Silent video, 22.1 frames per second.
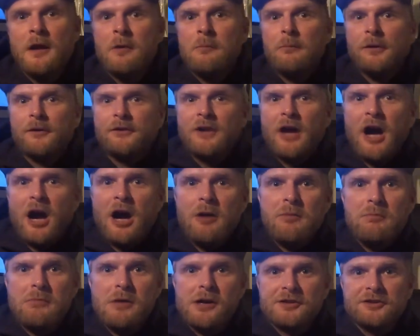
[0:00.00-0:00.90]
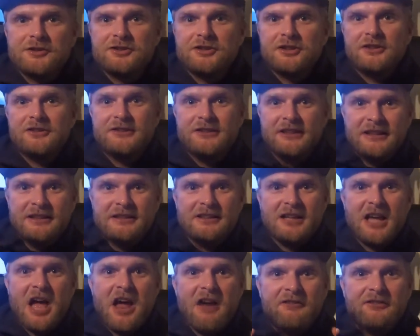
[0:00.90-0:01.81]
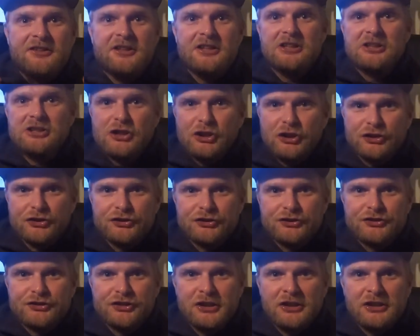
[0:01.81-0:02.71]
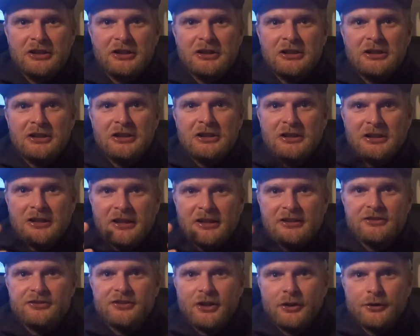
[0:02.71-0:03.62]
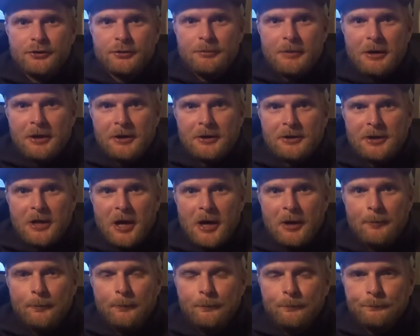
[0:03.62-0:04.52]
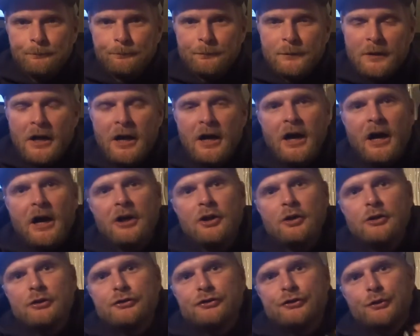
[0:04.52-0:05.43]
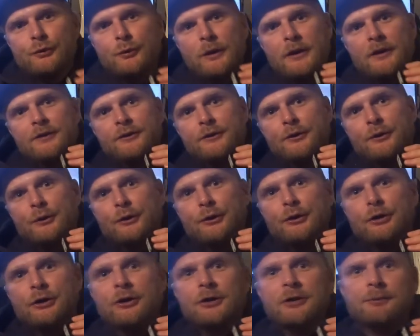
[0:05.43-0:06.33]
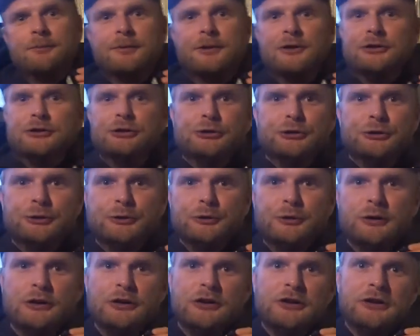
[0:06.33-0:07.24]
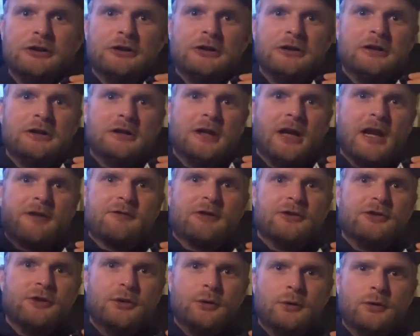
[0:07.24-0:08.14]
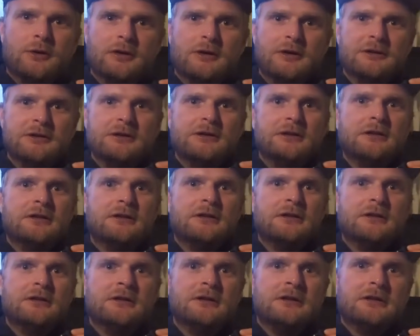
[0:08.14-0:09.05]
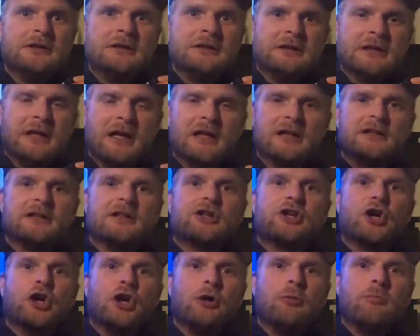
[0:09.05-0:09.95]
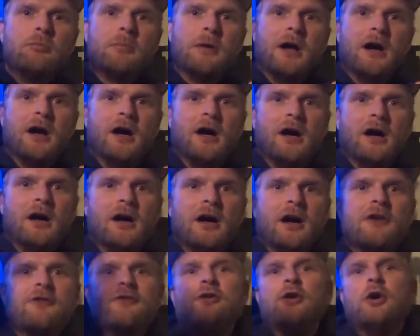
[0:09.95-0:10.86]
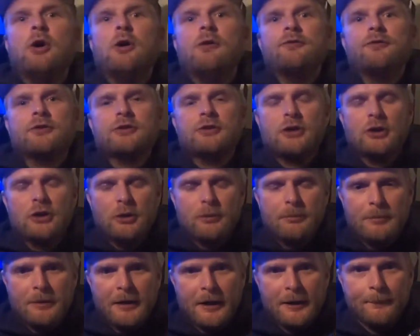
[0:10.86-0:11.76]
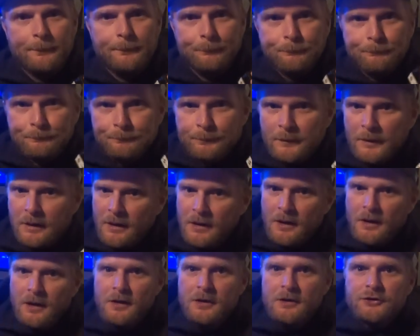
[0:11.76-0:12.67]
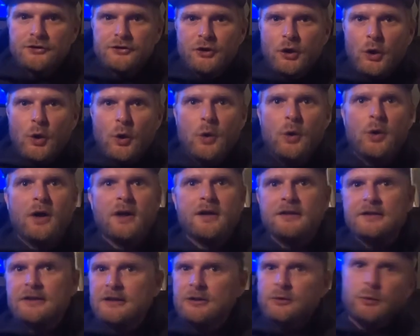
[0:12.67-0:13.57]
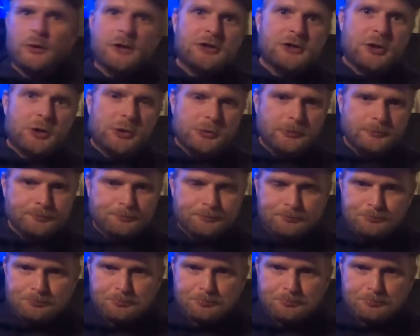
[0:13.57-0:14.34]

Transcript: But how much did everything cost in South America? I also went to Peru, Ecuador and Colombia. I flew home from Colombia. So in this video